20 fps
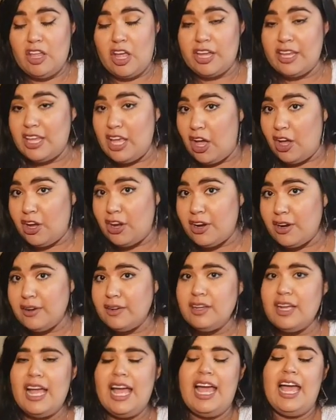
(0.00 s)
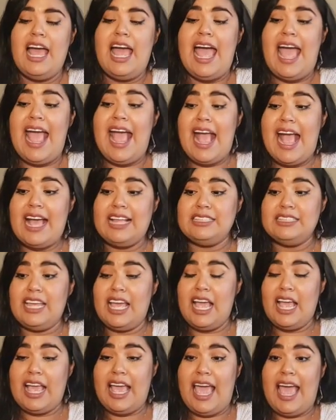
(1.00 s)
younger, and
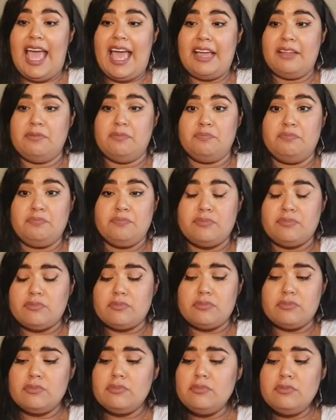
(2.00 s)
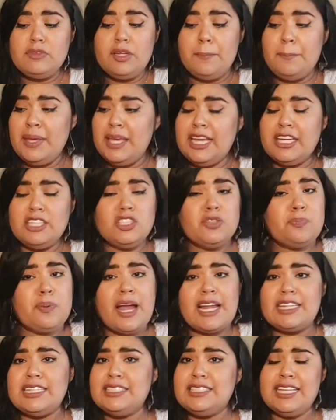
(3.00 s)
they can begin to
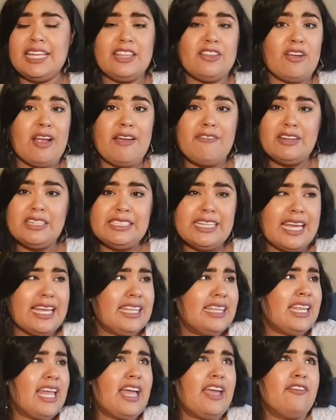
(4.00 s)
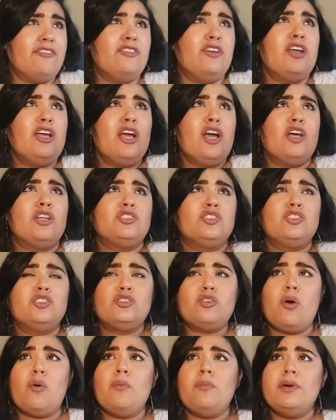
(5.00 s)
practice it in their everyday life.
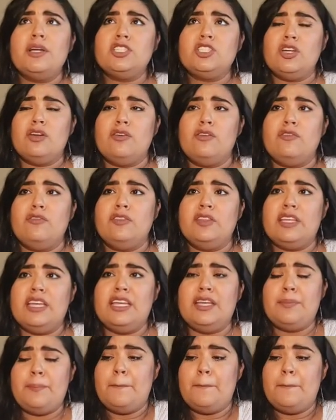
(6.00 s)
So much of the